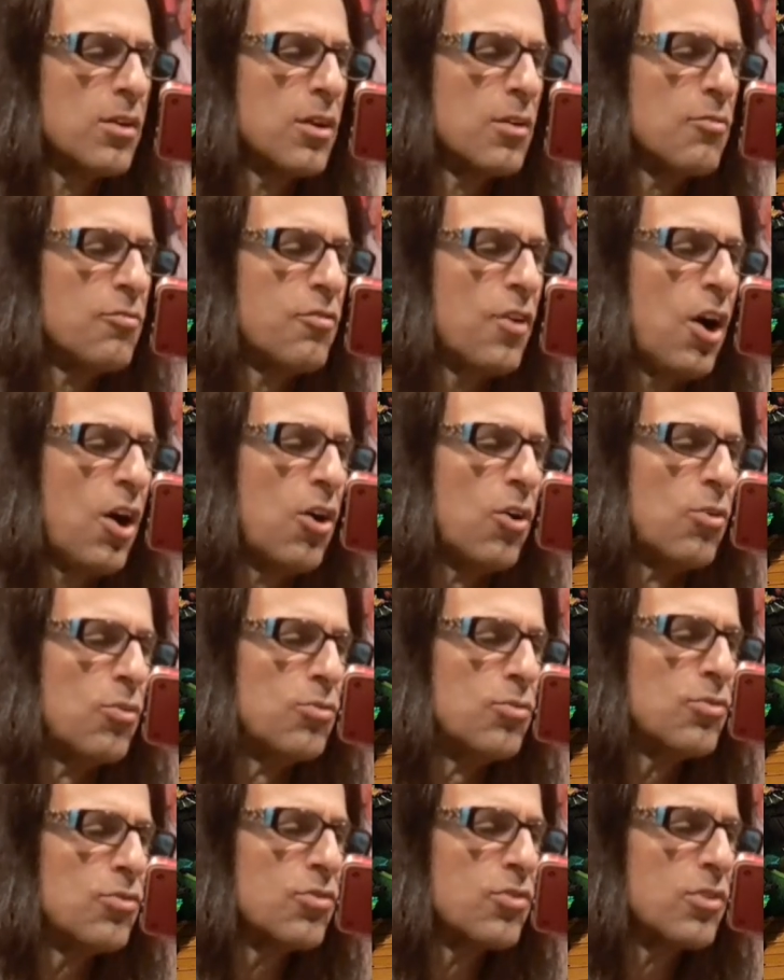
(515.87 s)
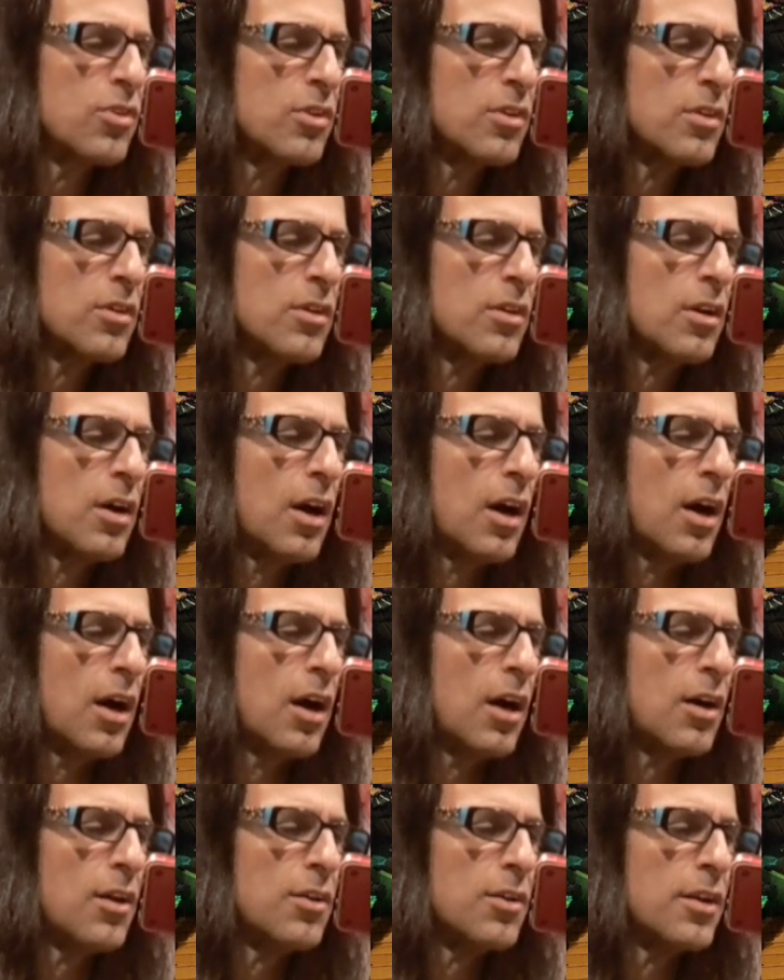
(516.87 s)
phones,
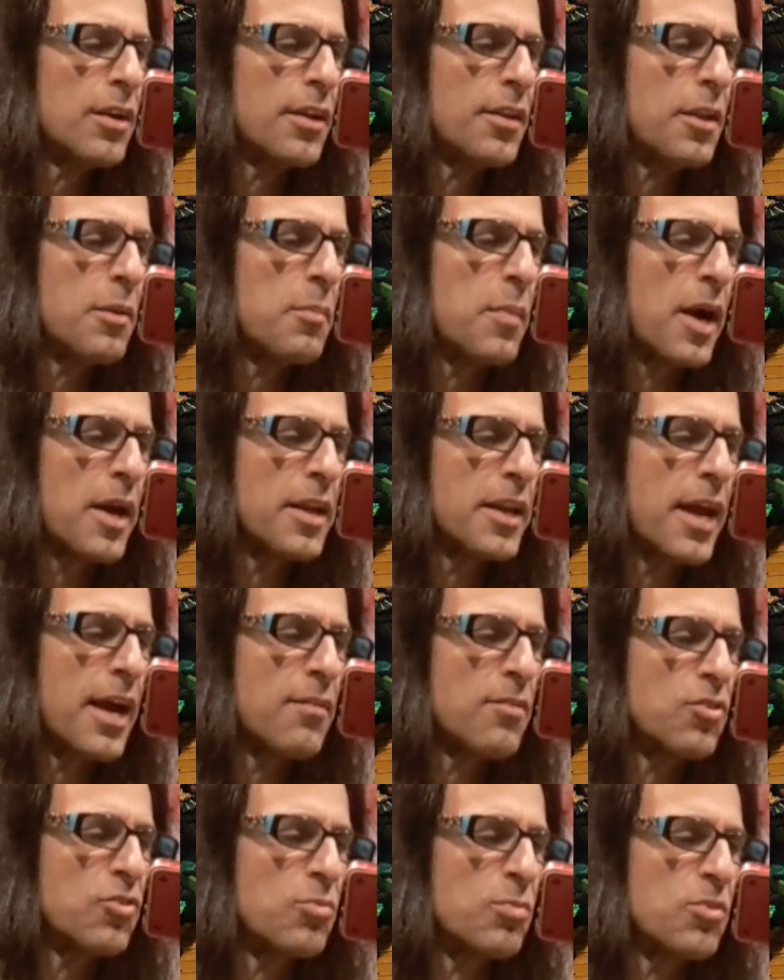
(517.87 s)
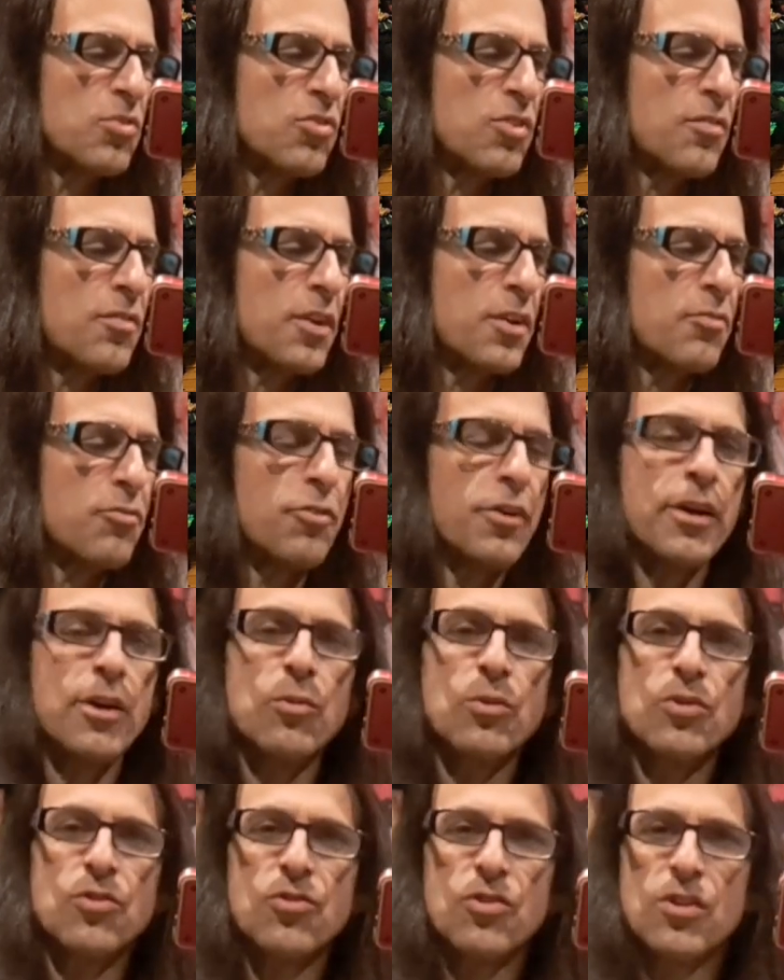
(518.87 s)
and they might have a specific
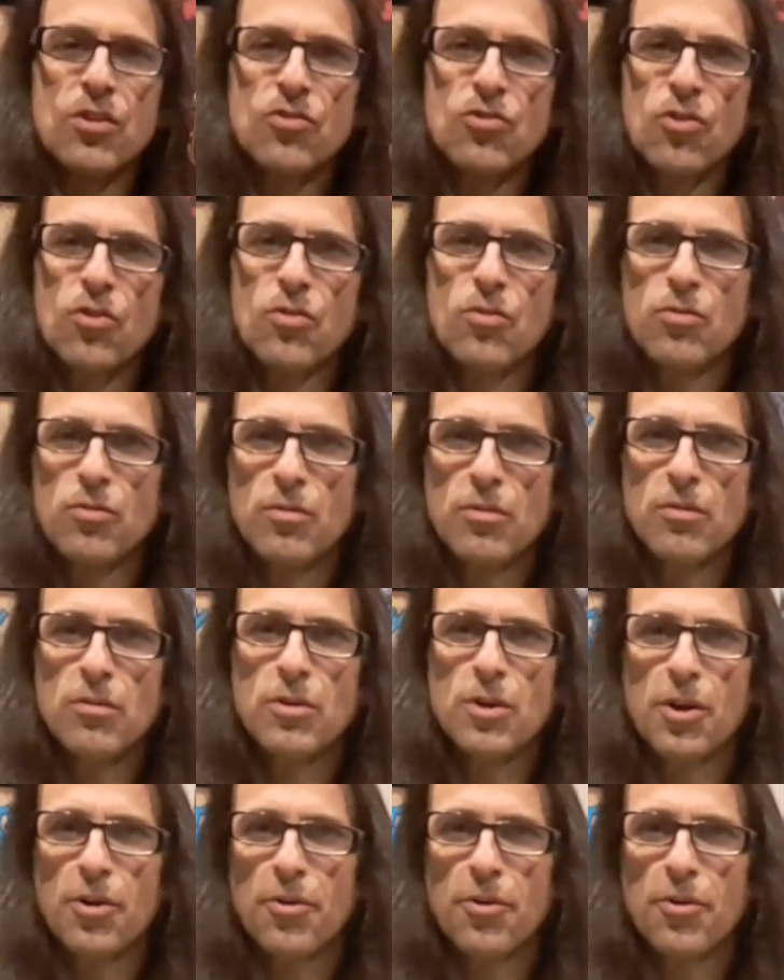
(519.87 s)
frequency. So, you